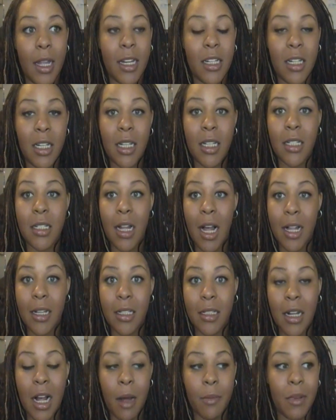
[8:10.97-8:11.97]
Like she has
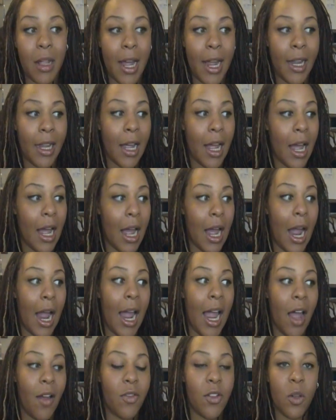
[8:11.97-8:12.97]
not stopped. Like
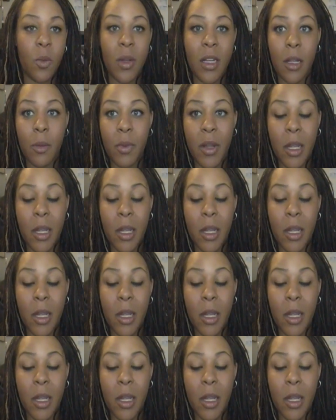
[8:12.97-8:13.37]
I have so many